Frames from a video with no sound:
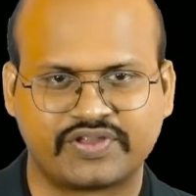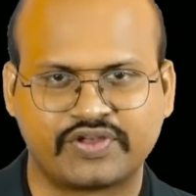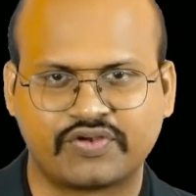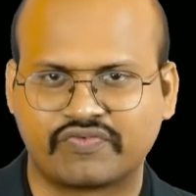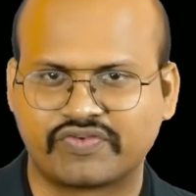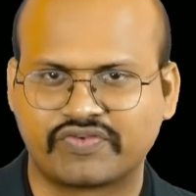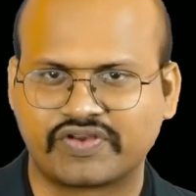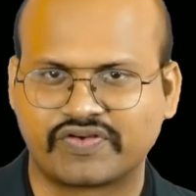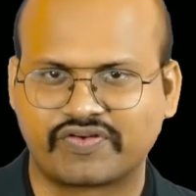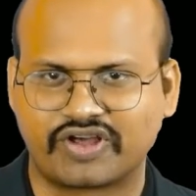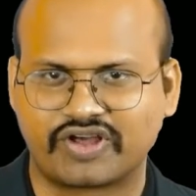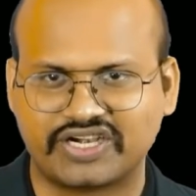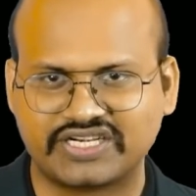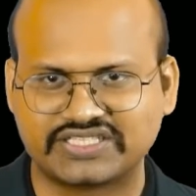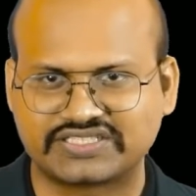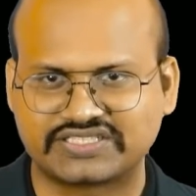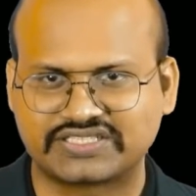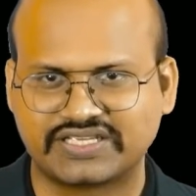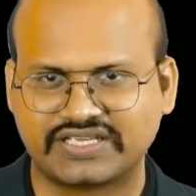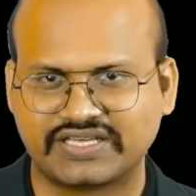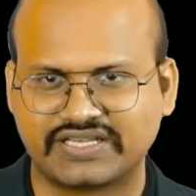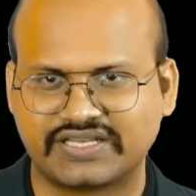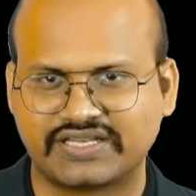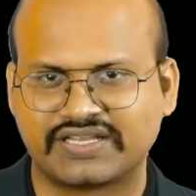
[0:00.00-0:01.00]
We've already
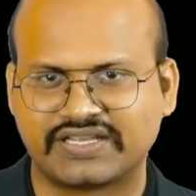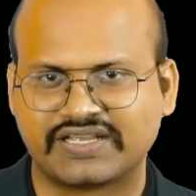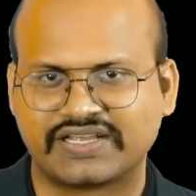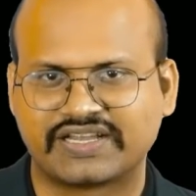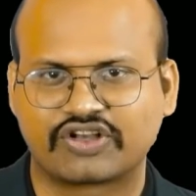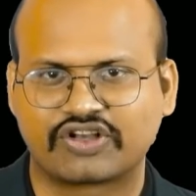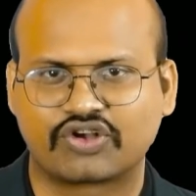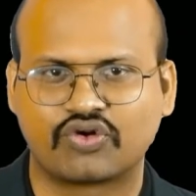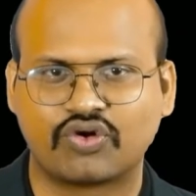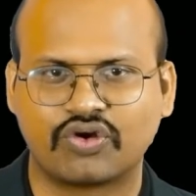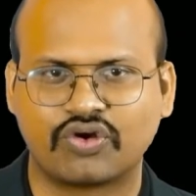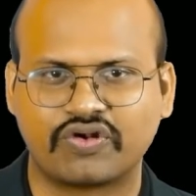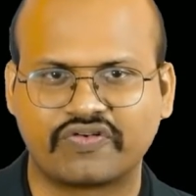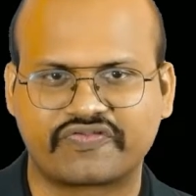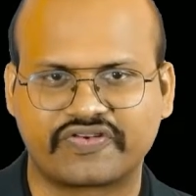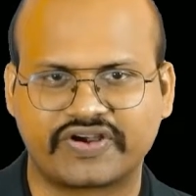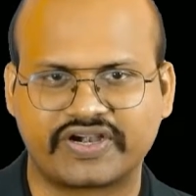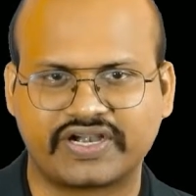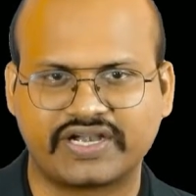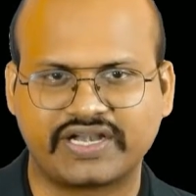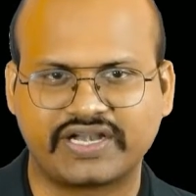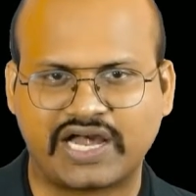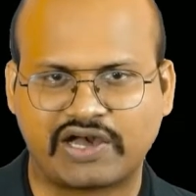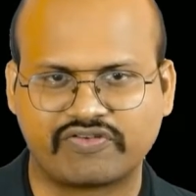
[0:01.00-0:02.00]
seen cold
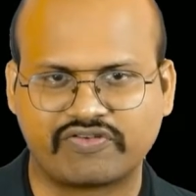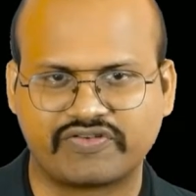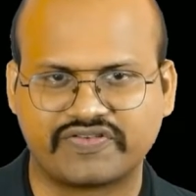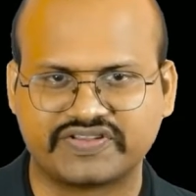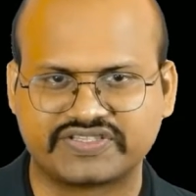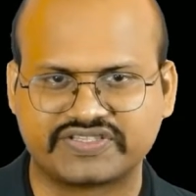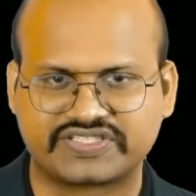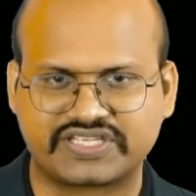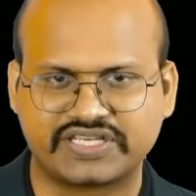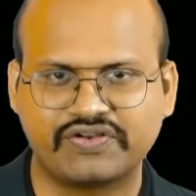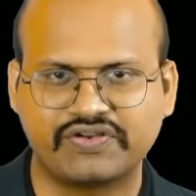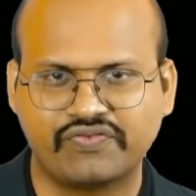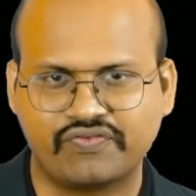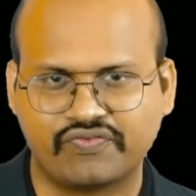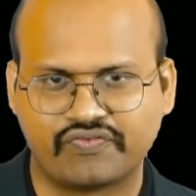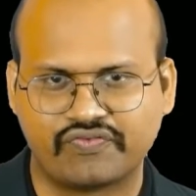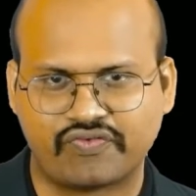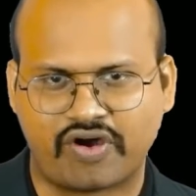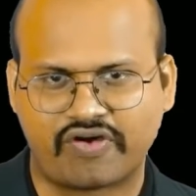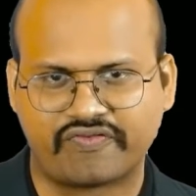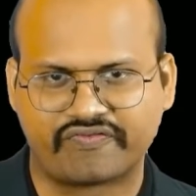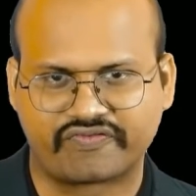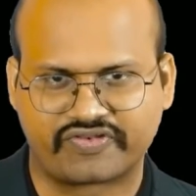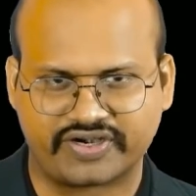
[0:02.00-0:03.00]
front, now we will see
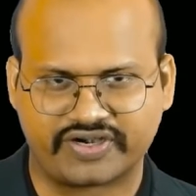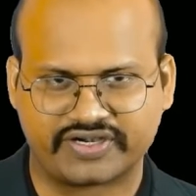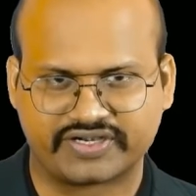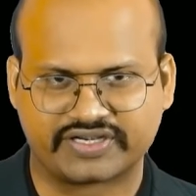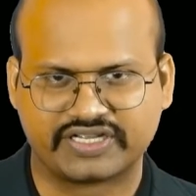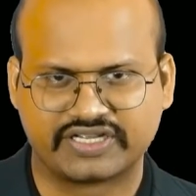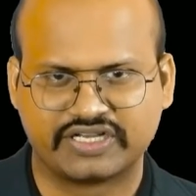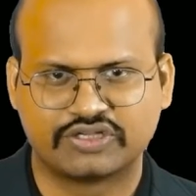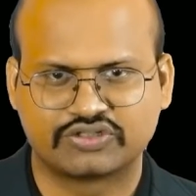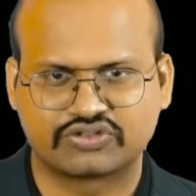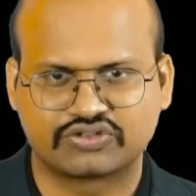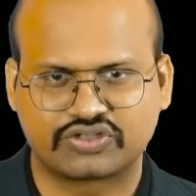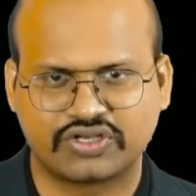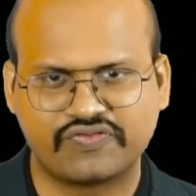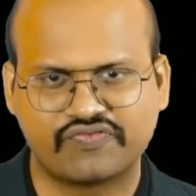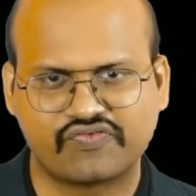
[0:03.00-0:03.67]
warm front. So in